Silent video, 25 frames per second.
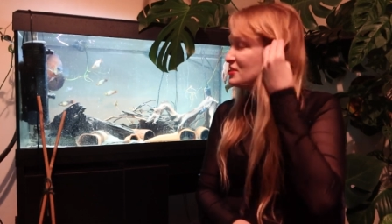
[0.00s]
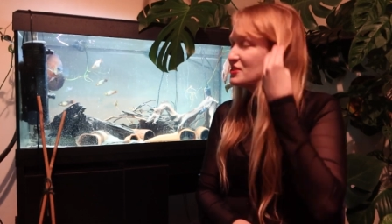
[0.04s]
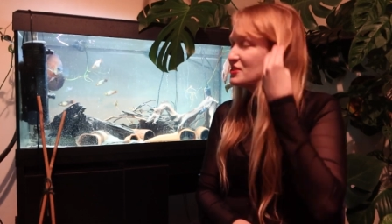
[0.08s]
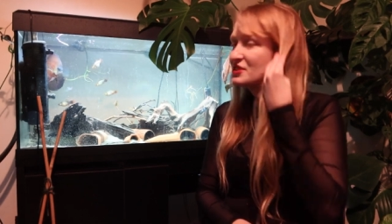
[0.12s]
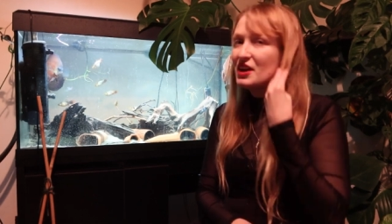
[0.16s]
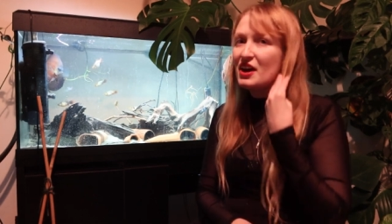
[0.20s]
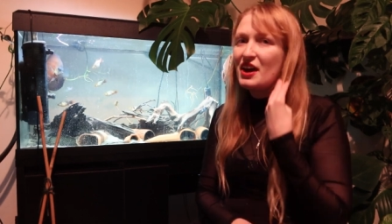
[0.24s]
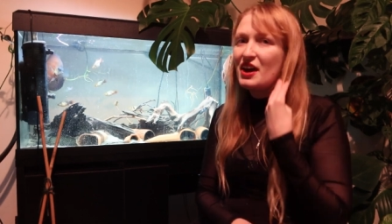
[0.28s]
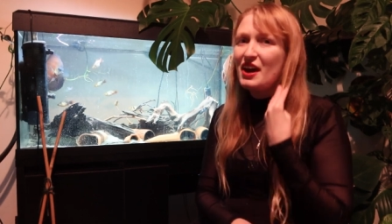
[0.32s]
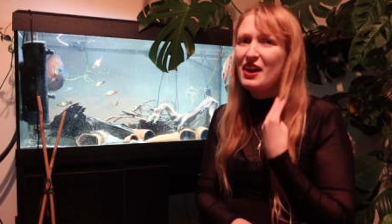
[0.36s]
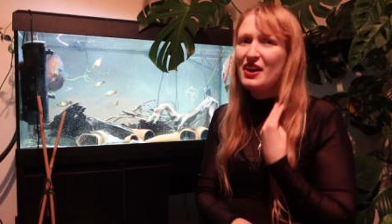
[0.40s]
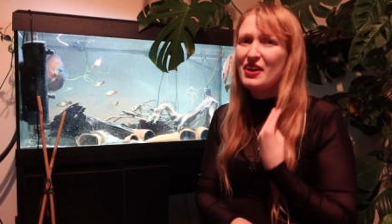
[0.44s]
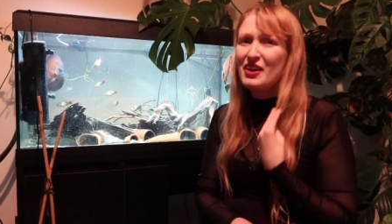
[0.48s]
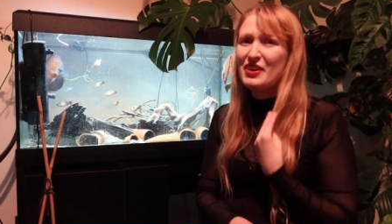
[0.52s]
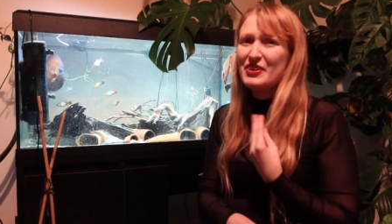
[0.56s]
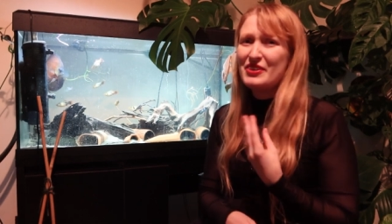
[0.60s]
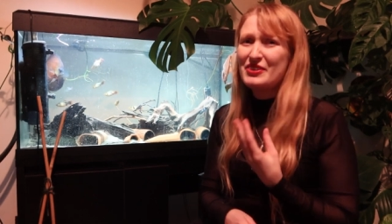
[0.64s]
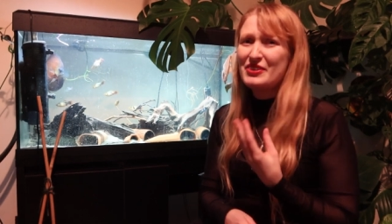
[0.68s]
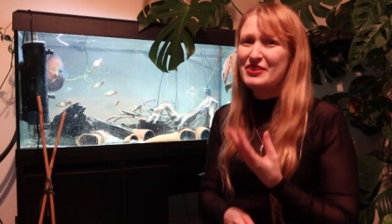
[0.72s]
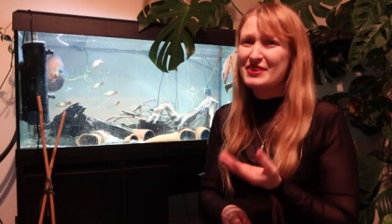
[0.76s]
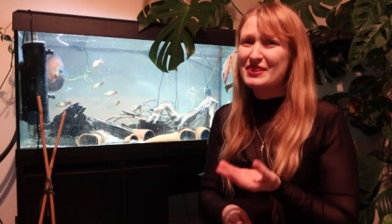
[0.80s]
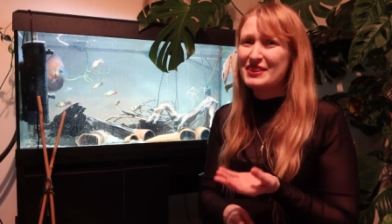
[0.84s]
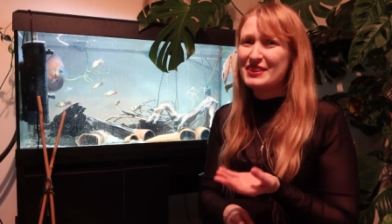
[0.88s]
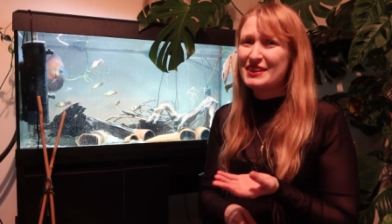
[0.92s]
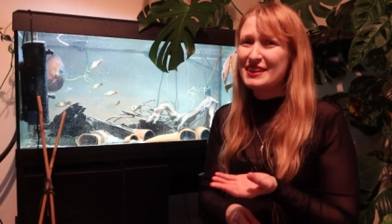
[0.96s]
So,
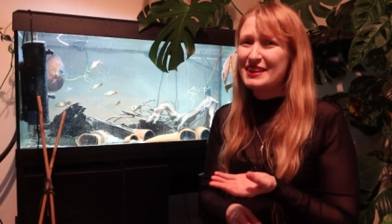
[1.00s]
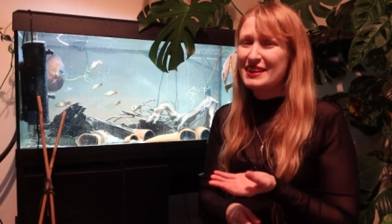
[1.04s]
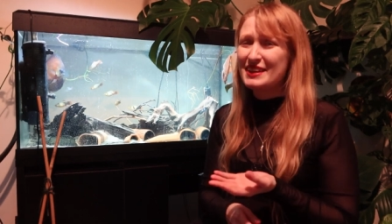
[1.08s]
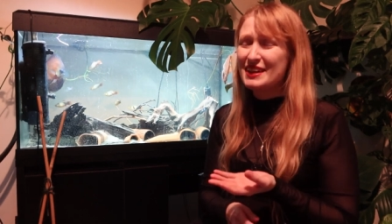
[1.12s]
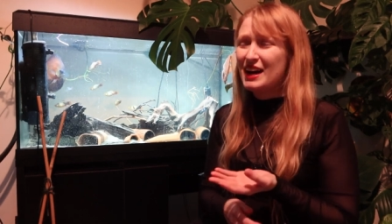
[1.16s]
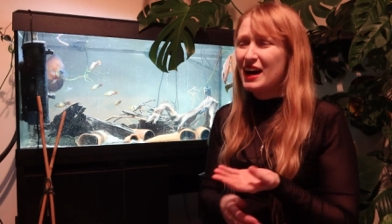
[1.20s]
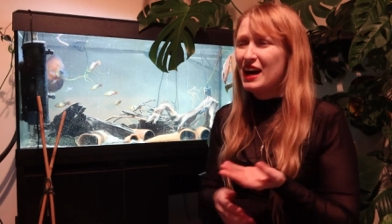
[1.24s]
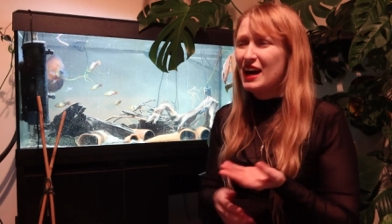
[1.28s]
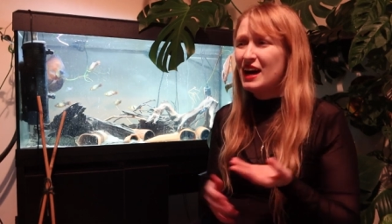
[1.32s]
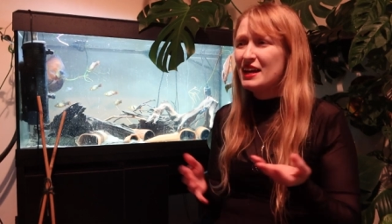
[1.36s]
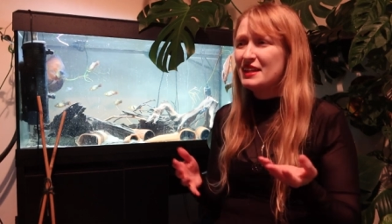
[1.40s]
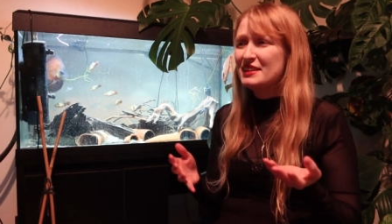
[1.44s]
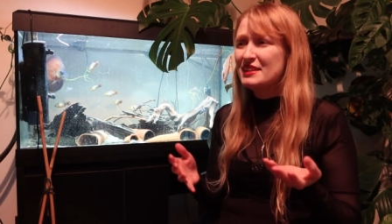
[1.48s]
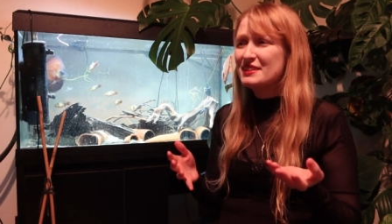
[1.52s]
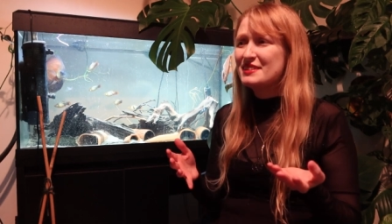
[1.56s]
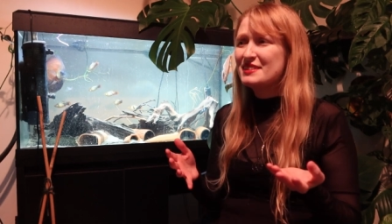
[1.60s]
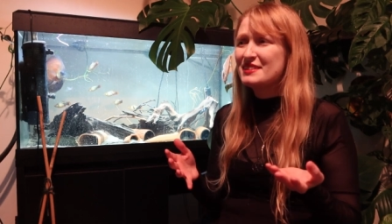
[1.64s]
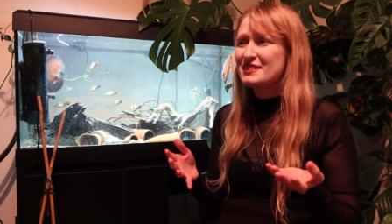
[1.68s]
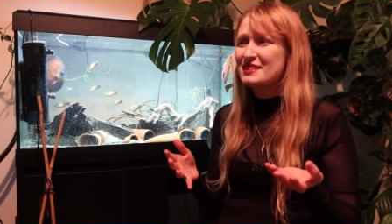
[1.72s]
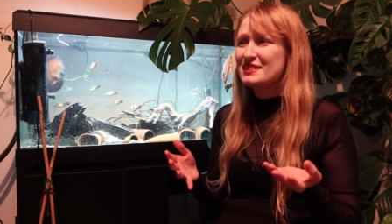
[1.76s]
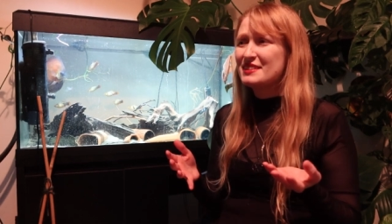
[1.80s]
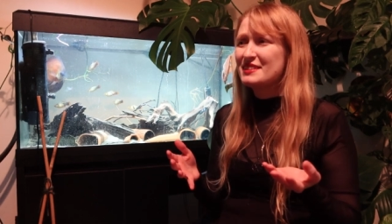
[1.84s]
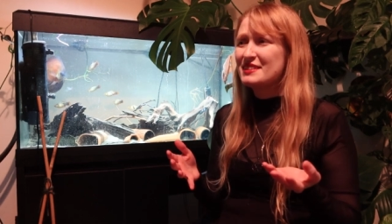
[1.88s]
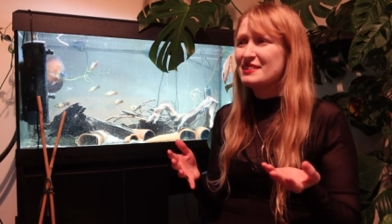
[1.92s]
and